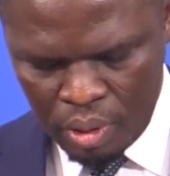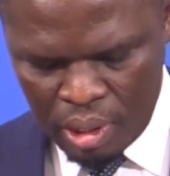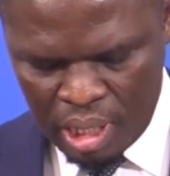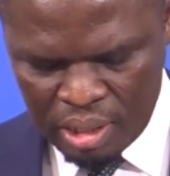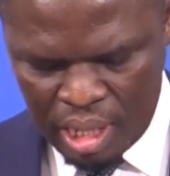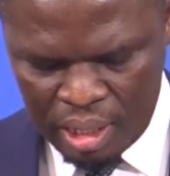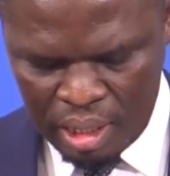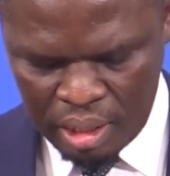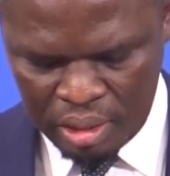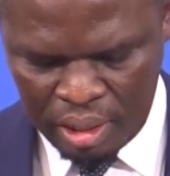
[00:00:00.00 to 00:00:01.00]
That's under
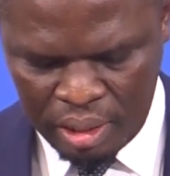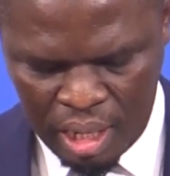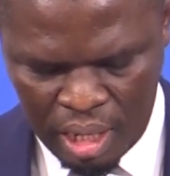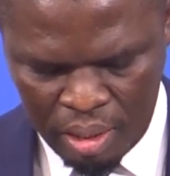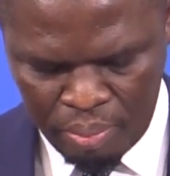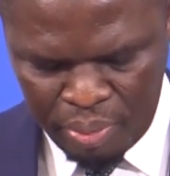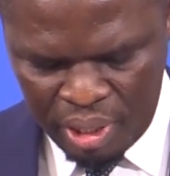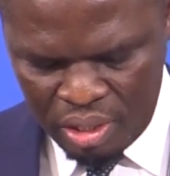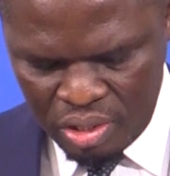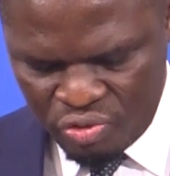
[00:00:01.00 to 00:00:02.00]
the gender
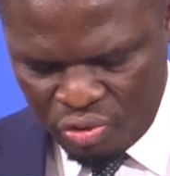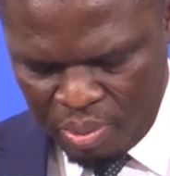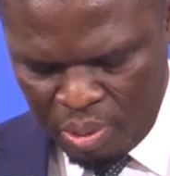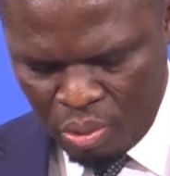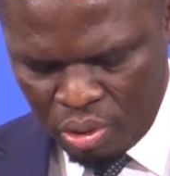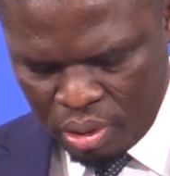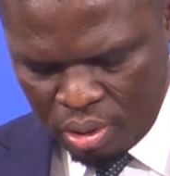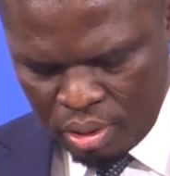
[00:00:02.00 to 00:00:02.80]
mainstreaming model.